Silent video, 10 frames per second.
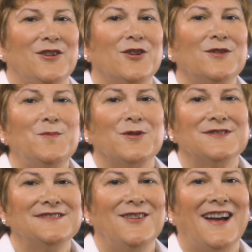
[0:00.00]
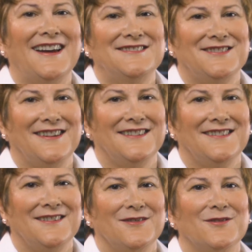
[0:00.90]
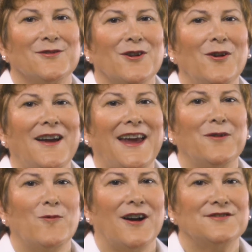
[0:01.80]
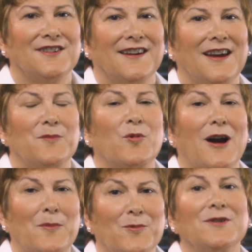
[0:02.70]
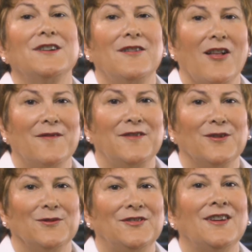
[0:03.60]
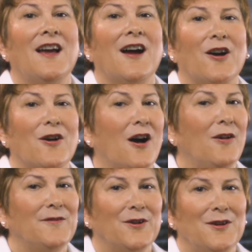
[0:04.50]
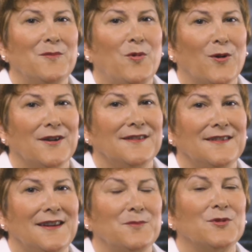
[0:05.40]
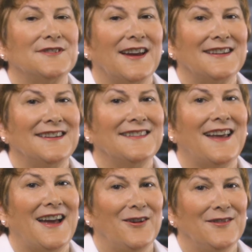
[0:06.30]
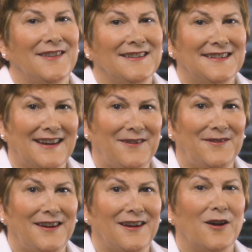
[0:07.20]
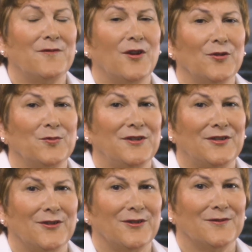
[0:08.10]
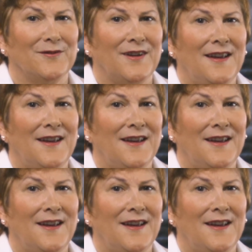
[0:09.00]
Good personal hygiene, thorough hand washing, and proper glove use are all very important in protecting the health and safety of those we serve.